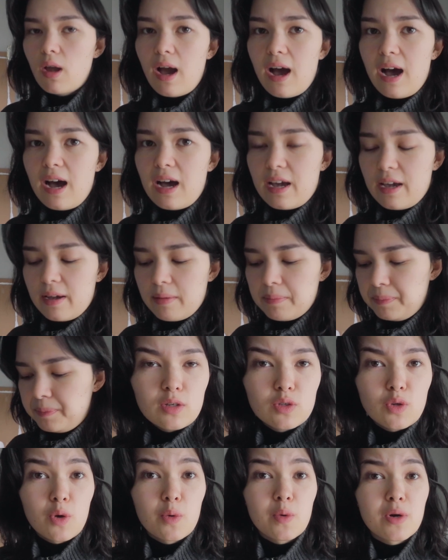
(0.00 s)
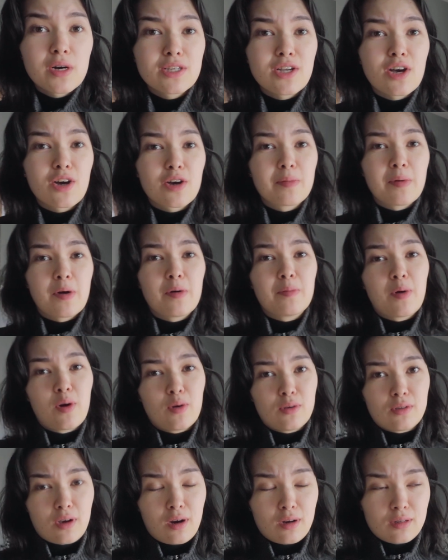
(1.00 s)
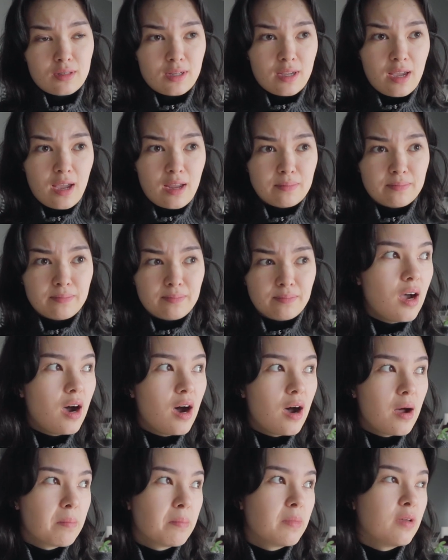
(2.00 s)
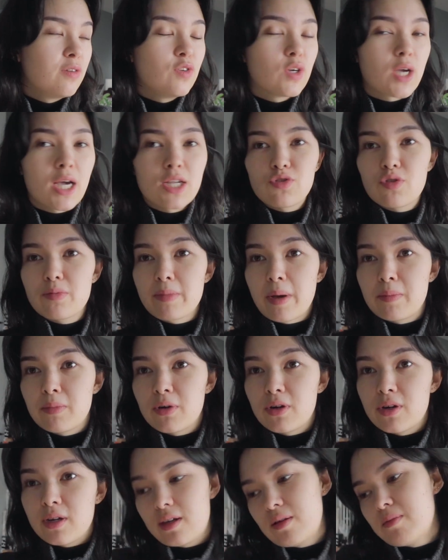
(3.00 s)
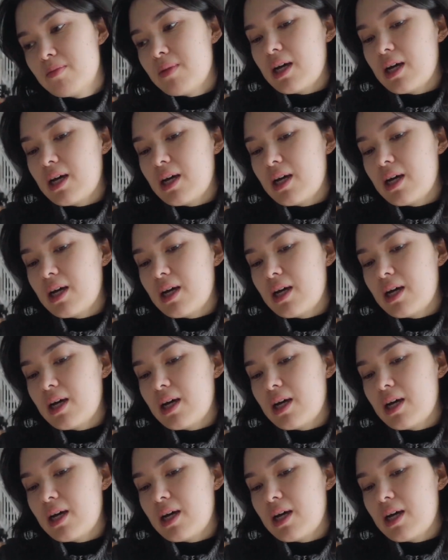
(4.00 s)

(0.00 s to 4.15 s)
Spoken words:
Hi, so I want to talk about postcards again. If you guys remember in